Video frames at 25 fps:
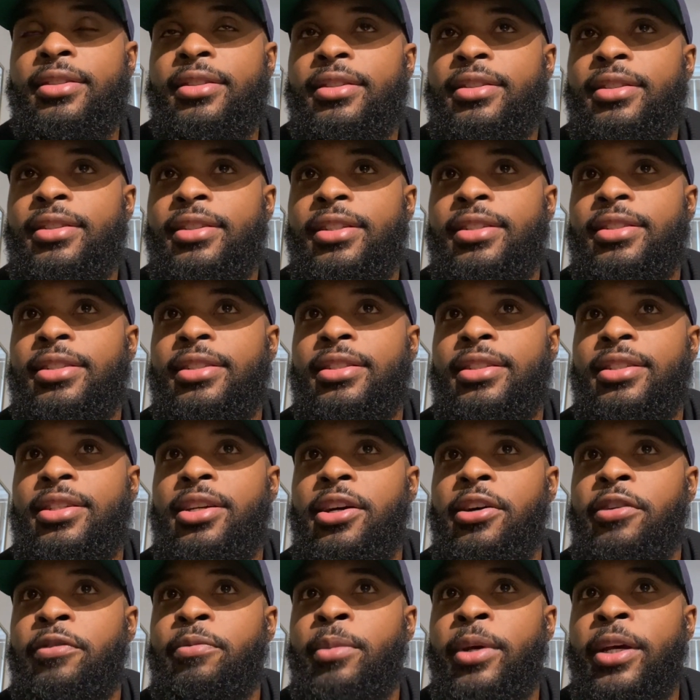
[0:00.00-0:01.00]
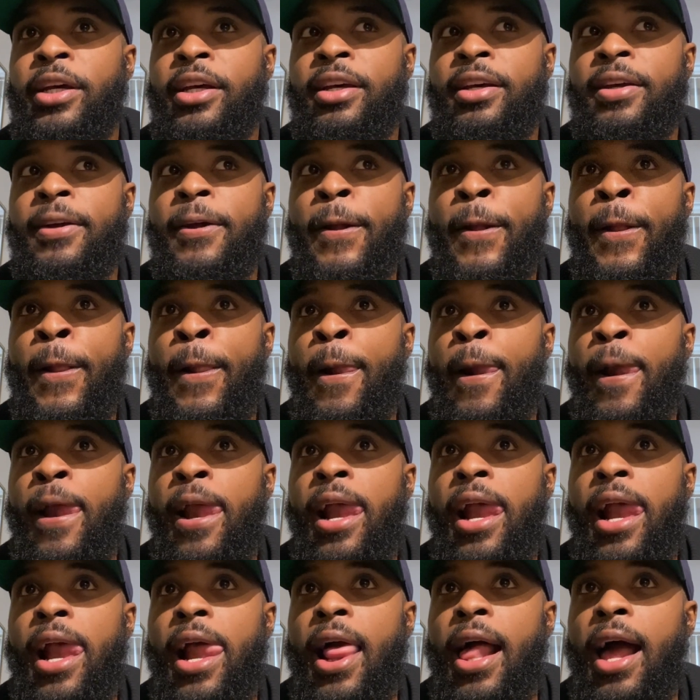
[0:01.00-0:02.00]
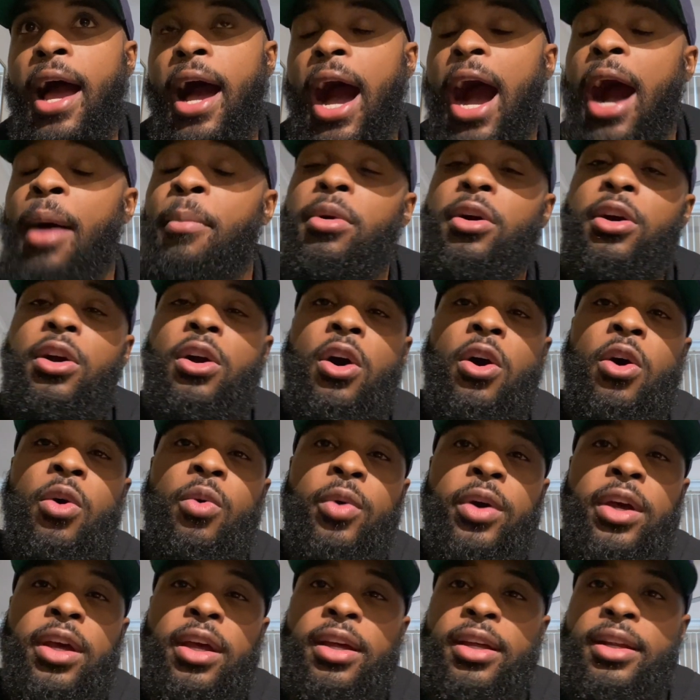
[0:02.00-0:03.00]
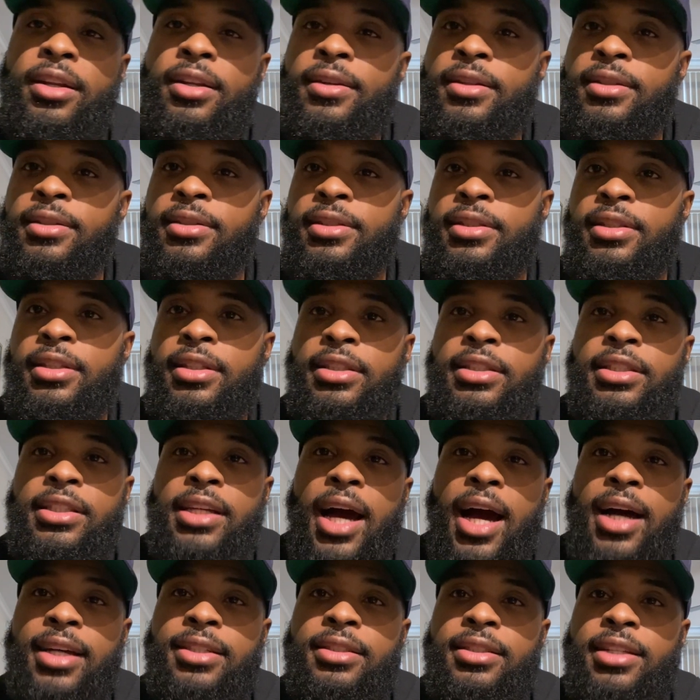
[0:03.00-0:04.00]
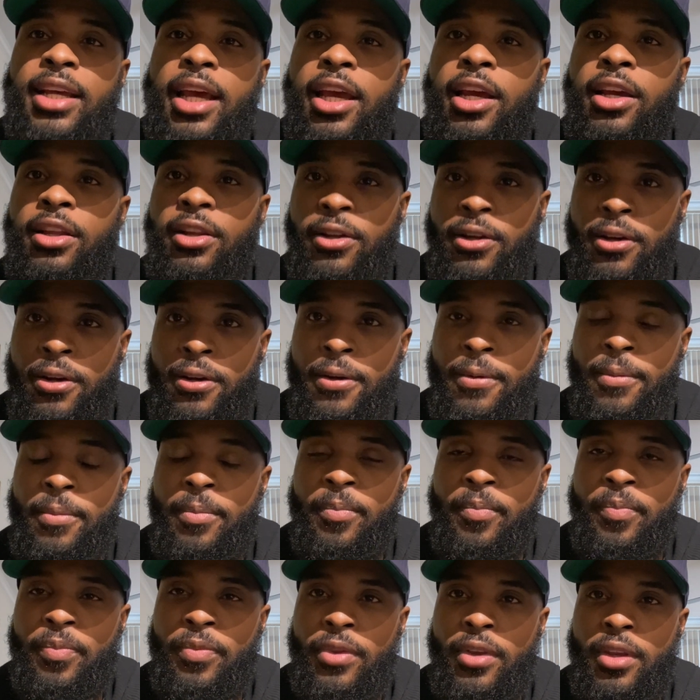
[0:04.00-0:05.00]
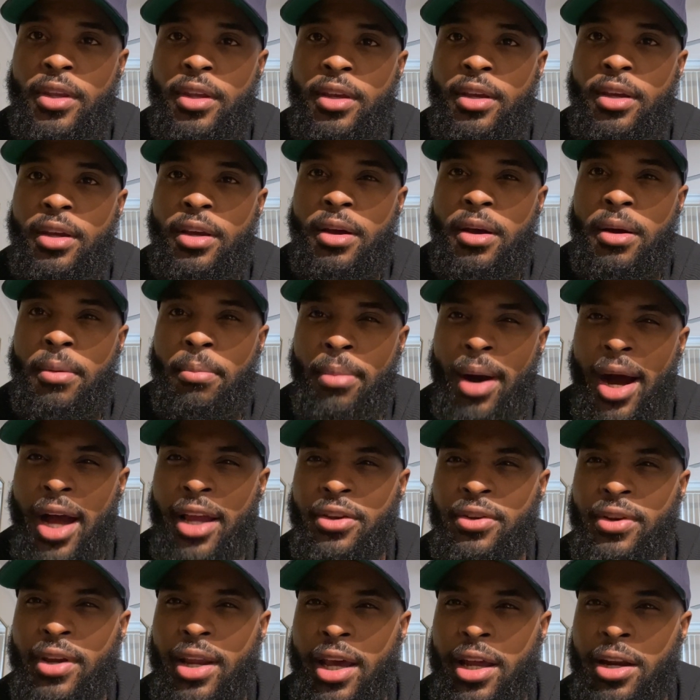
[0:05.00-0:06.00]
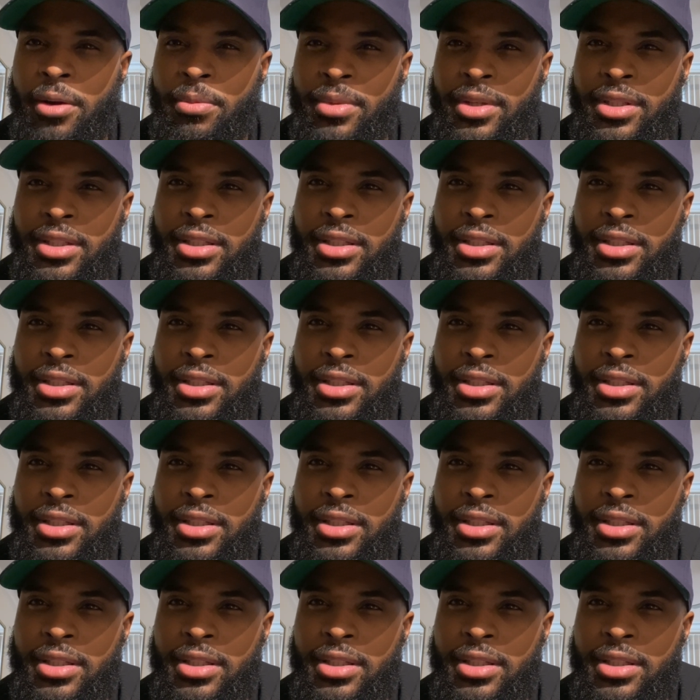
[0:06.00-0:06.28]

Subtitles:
This is tough, man. I'm going to go with Josh Taylor by unanimous